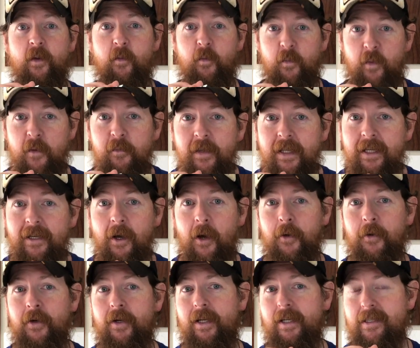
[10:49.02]

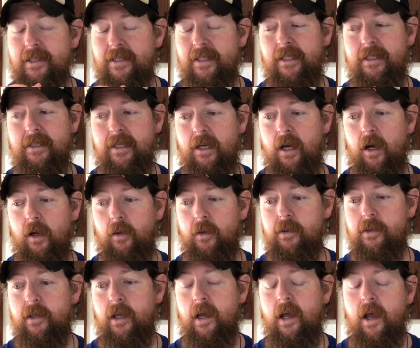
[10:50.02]

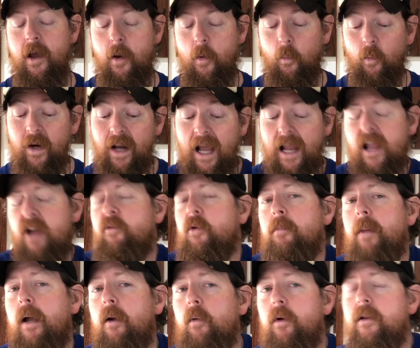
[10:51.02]
$1,560. Would I ever
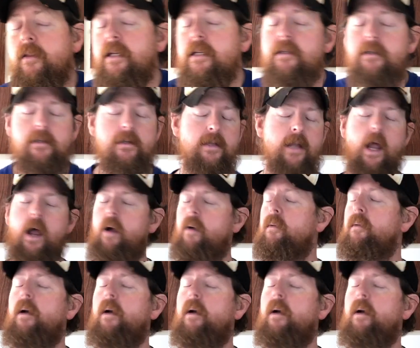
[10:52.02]
buy one of these? No.